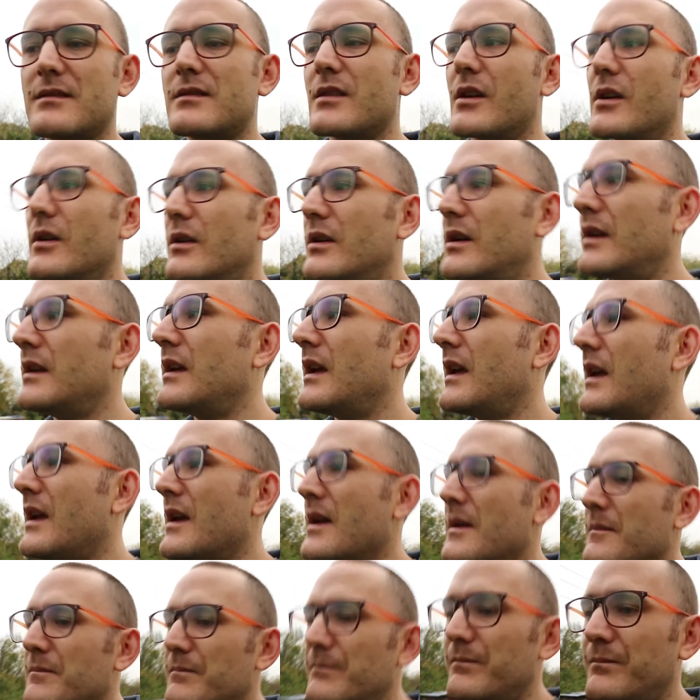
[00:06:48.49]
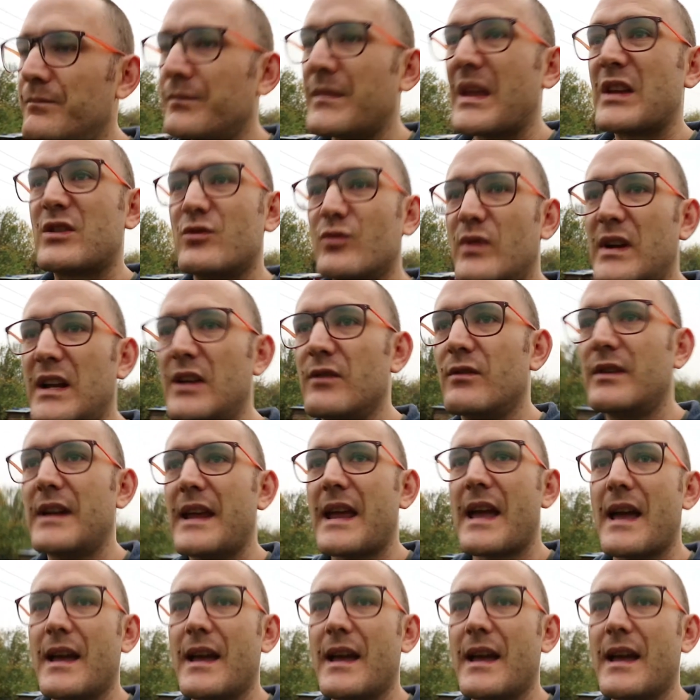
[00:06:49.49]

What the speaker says: So it's really